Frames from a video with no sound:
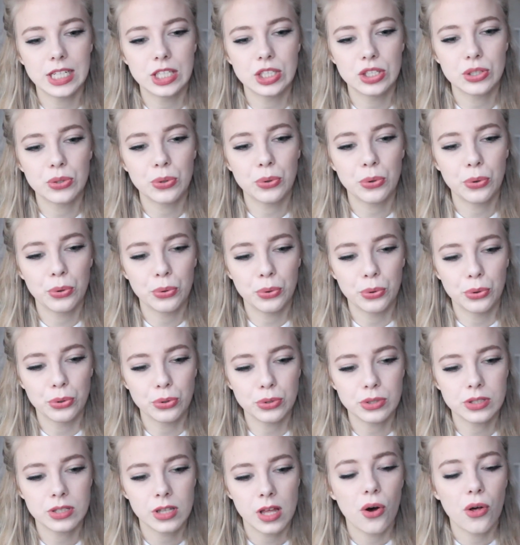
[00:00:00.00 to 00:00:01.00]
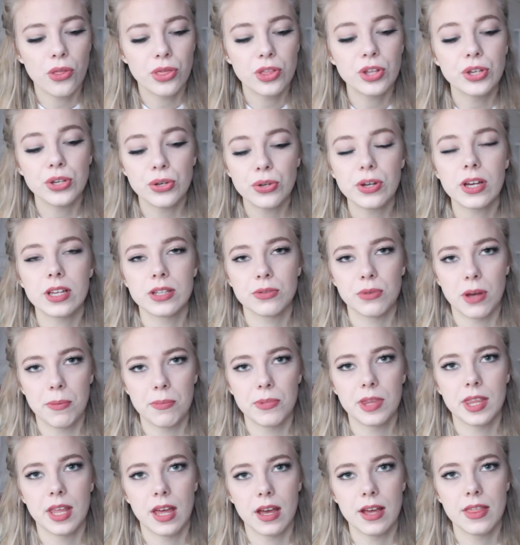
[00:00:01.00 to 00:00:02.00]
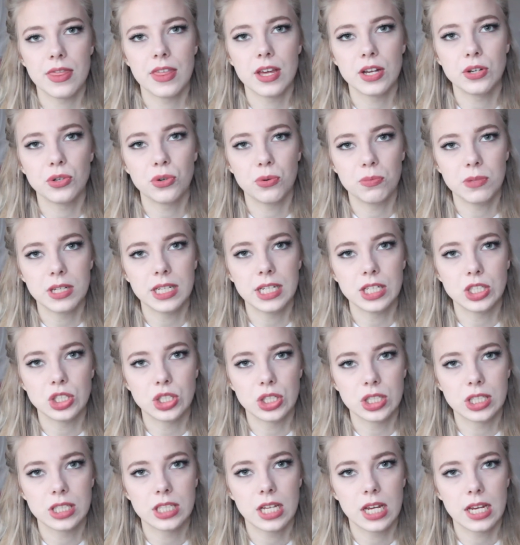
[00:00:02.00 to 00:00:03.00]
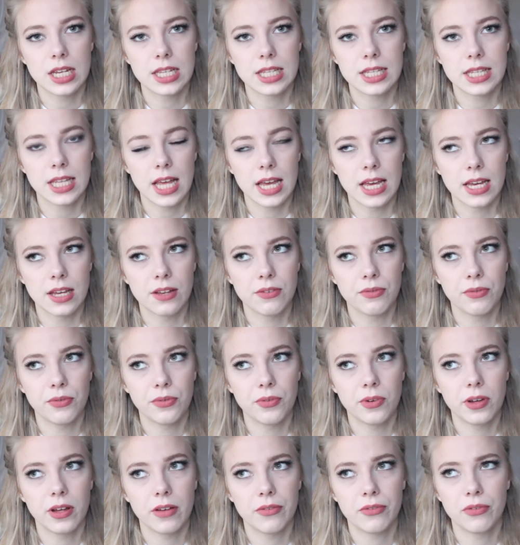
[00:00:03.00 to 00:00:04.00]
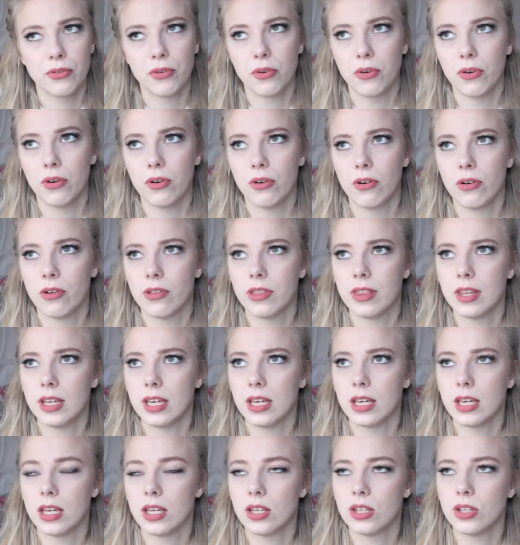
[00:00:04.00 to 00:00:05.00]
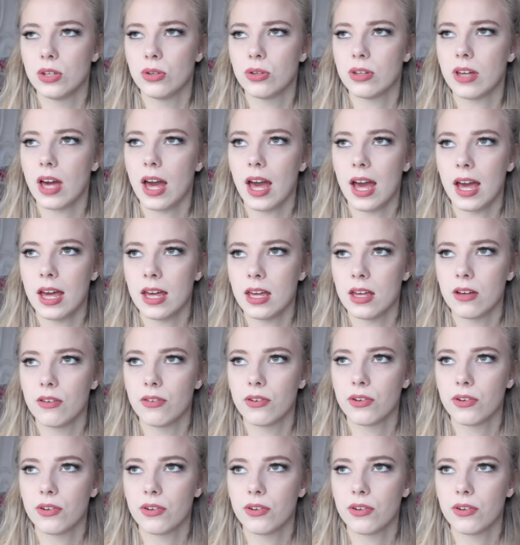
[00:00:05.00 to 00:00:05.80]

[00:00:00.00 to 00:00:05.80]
each course. On the UCAS website, they normally just say it for the UK